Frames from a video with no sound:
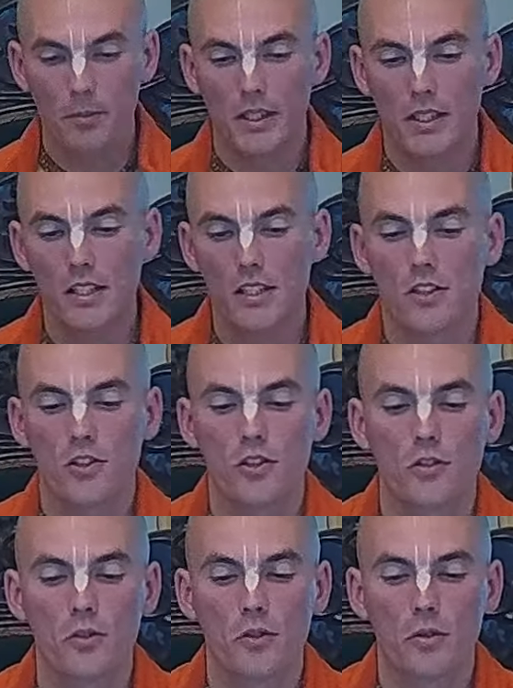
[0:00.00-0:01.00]
But this
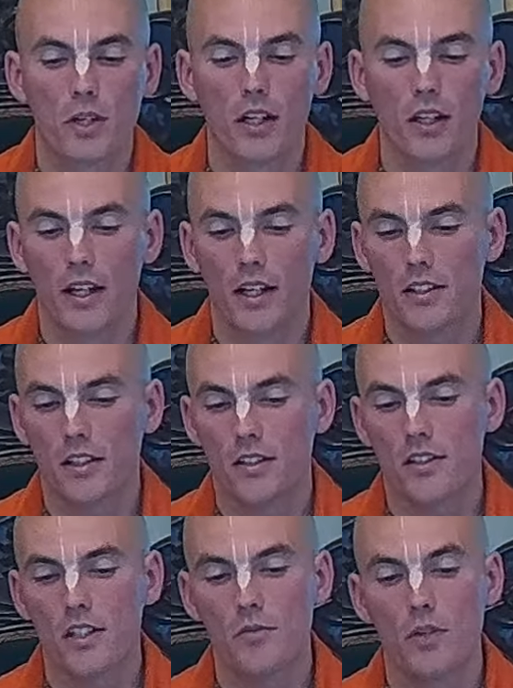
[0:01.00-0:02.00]
just to recollect
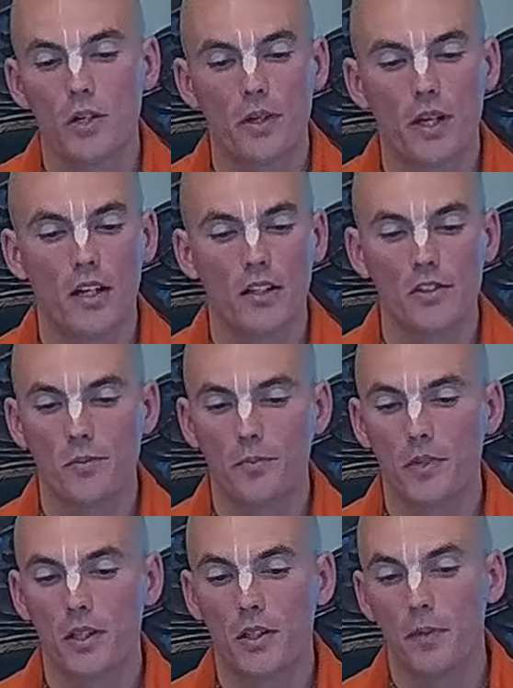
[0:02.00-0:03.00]
and see where we are
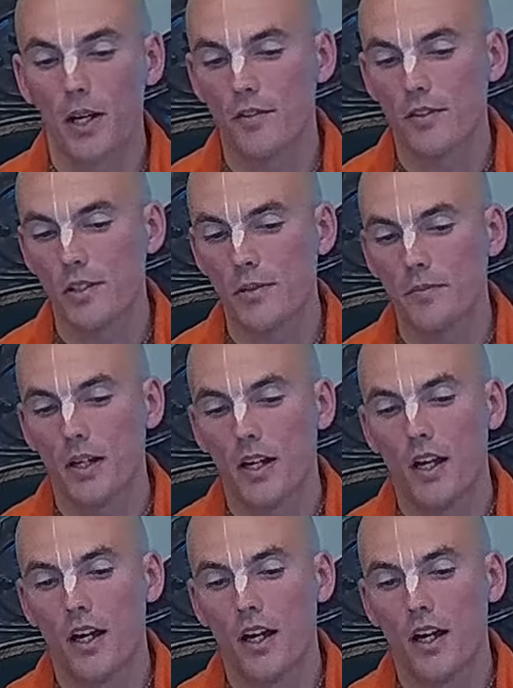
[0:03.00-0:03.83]
in Bhagavatam.